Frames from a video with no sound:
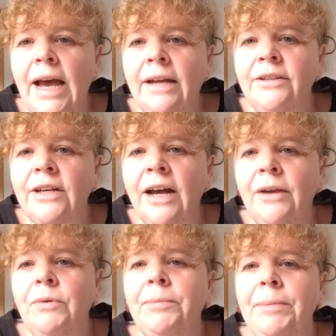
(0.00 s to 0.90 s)
and
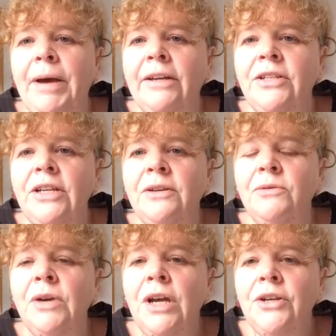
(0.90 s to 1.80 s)
I will be back to
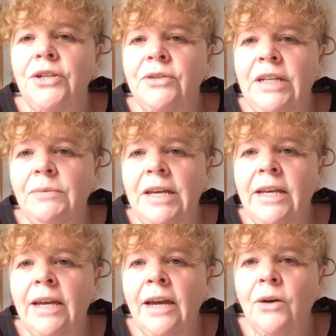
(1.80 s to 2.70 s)
you Tuesday
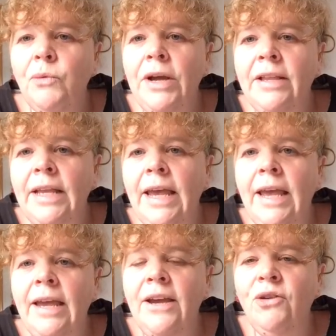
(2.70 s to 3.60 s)
week with
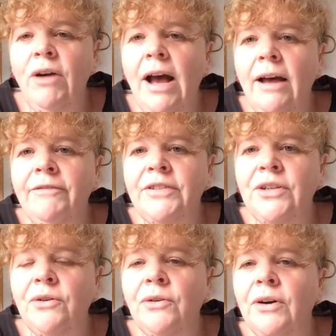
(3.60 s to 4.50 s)
a craft
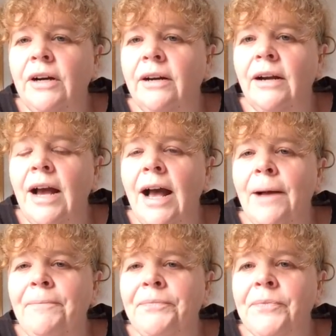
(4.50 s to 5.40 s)
or
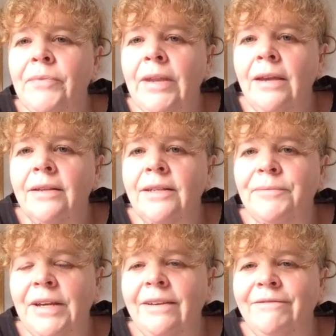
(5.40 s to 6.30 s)

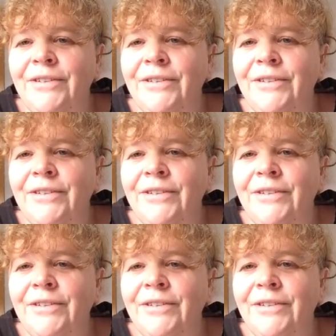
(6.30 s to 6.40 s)
something